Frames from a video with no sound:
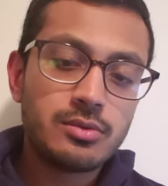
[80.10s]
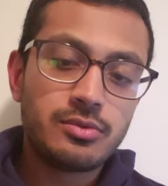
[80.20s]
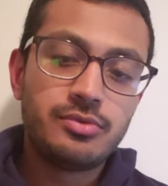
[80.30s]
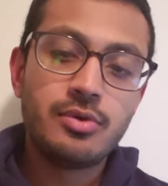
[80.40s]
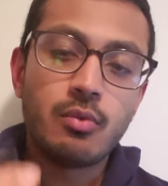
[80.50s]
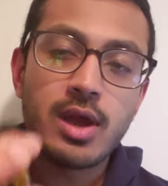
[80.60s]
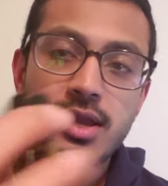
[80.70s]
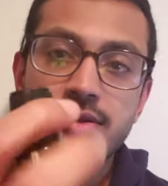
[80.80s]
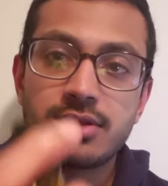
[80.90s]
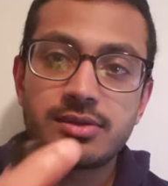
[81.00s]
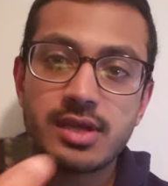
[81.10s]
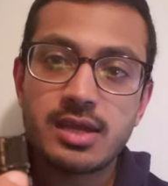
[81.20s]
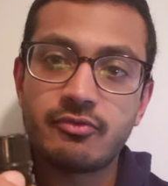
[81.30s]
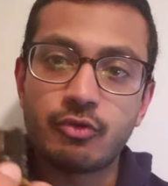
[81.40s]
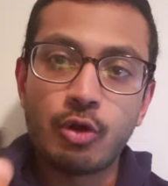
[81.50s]
the way that
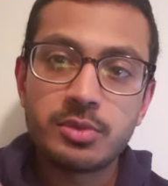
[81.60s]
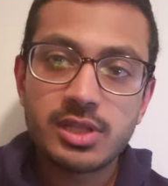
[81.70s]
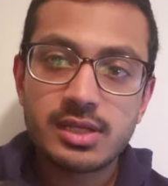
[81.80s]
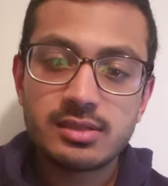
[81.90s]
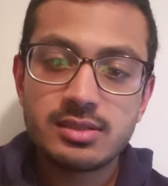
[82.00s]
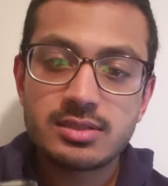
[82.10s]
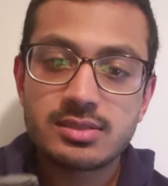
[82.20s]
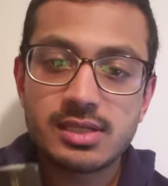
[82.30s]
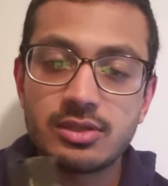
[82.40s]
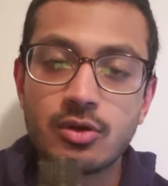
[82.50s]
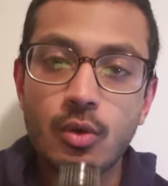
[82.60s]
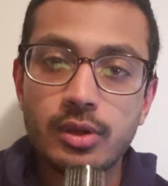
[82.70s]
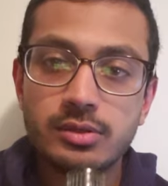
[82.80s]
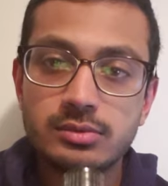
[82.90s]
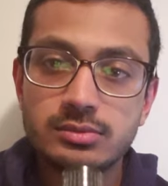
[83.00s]
they formulated this in the
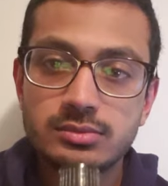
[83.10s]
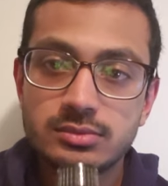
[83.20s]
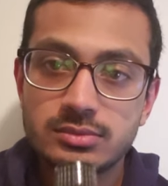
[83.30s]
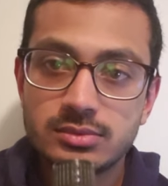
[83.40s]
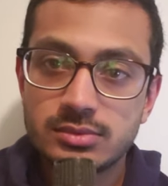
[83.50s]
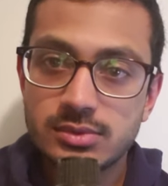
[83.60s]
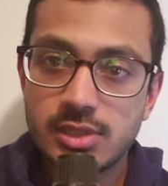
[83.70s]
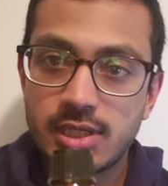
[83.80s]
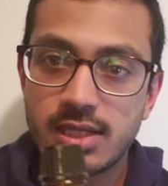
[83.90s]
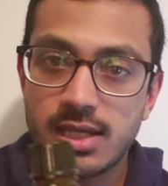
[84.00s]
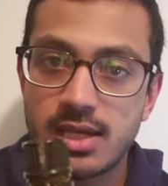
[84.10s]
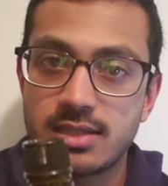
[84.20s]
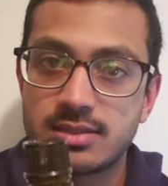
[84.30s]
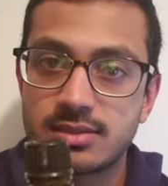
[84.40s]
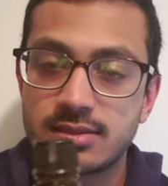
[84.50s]
oil,
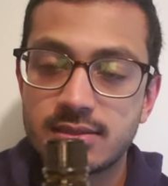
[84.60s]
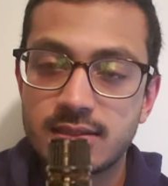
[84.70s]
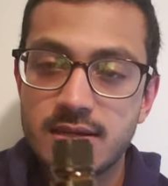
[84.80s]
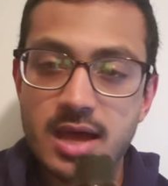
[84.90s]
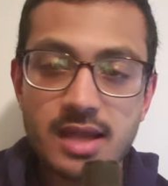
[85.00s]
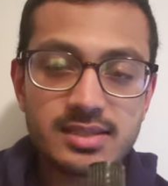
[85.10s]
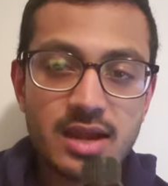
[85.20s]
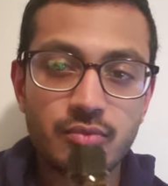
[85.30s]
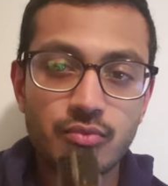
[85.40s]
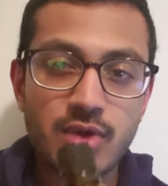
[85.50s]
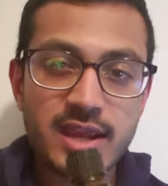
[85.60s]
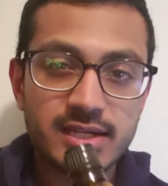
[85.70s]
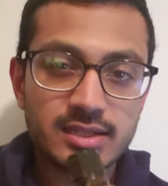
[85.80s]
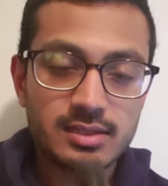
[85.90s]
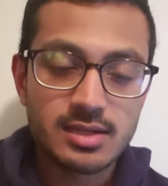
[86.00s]
it's not that
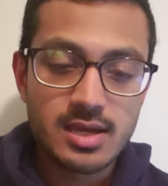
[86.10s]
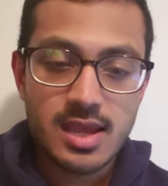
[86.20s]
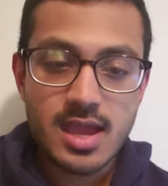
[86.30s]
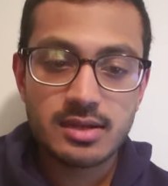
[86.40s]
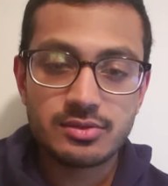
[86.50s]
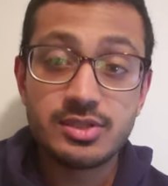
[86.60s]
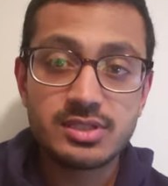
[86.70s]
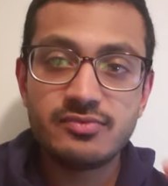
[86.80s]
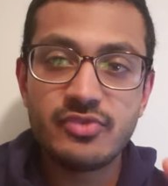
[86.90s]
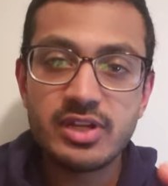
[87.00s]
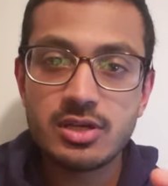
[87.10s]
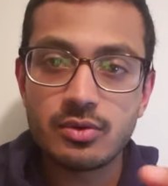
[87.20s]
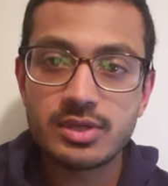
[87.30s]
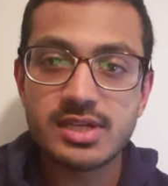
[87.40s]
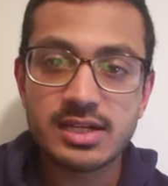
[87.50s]
rank. And this
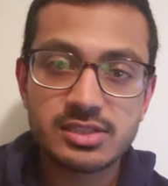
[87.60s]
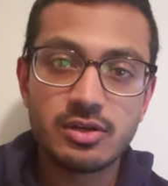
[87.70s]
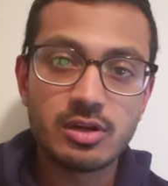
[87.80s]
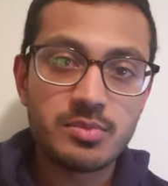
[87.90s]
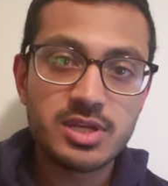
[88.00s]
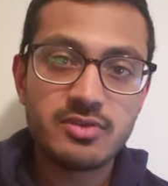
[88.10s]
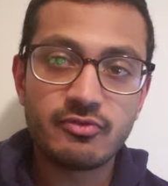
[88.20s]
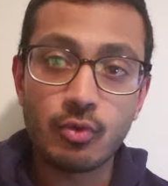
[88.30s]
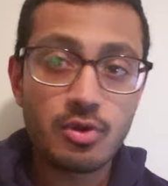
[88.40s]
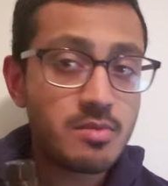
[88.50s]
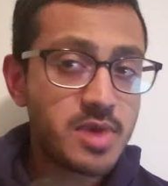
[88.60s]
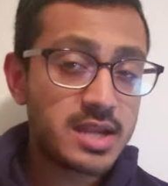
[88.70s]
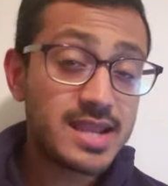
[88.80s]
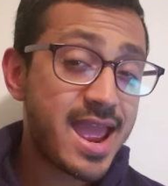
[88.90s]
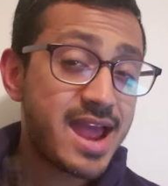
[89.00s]
video is actually going to be for the
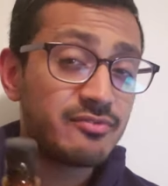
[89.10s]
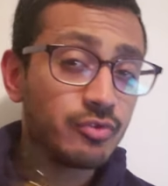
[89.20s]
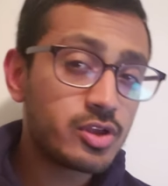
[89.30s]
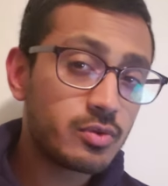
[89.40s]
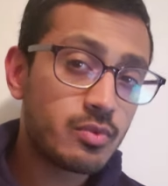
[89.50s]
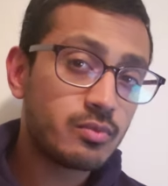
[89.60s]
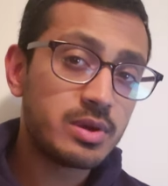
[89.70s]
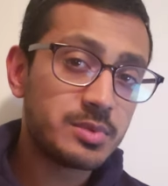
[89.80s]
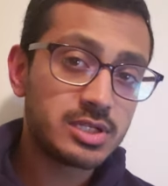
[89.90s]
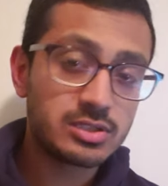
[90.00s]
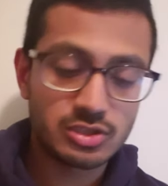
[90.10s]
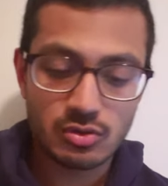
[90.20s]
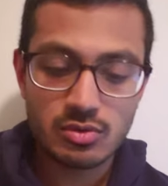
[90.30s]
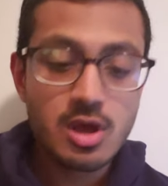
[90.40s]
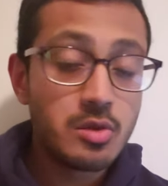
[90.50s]
men and for the women.
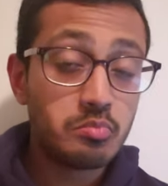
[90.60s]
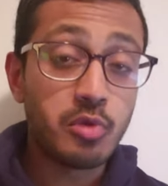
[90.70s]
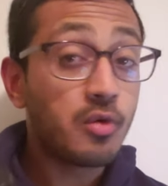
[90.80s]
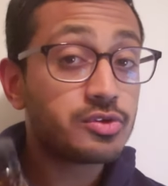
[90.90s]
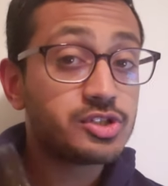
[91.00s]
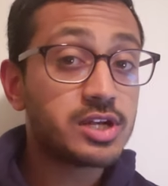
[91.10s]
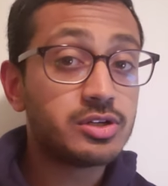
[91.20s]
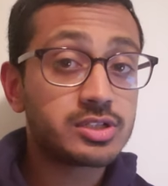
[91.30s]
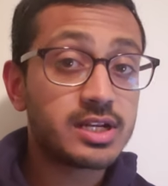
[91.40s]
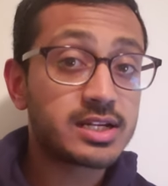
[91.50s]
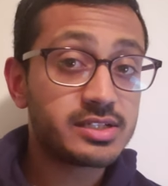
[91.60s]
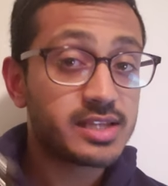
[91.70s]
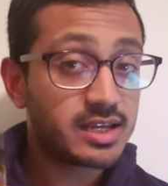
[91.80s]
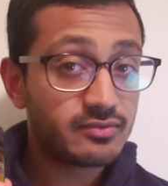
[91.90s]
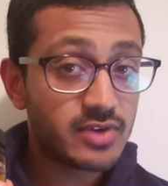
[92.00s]
So both genders can actually
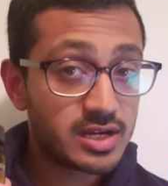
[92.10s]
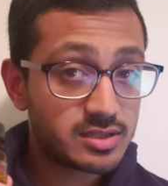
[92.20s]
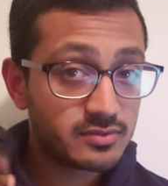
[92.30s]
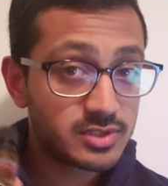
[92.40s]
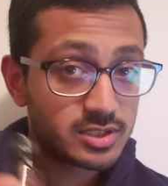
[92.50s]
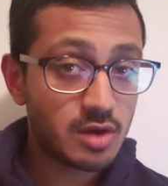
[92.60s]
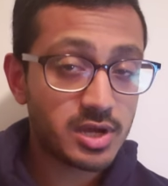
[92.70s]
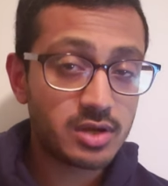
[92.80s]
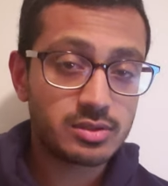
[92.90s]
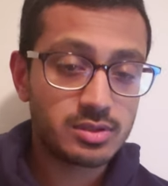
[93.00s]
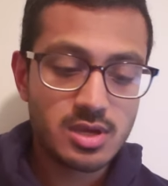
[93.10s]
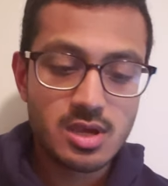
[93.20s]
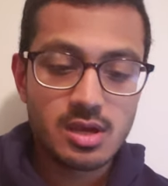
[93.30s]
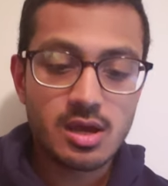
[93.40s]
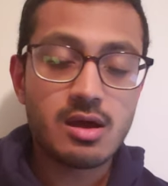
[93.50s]
take advantage of this compound,
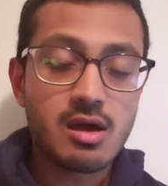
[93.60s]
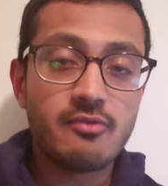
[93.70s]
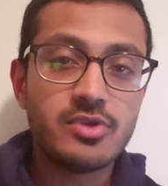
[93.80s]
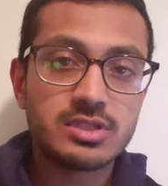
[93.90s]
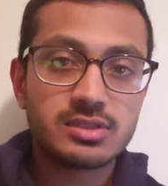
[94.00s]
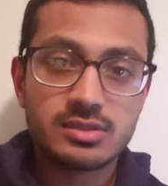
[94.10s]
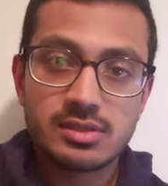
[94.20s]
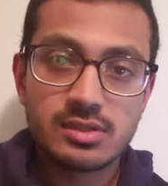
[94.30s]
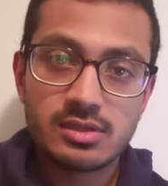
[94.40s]
uh, of this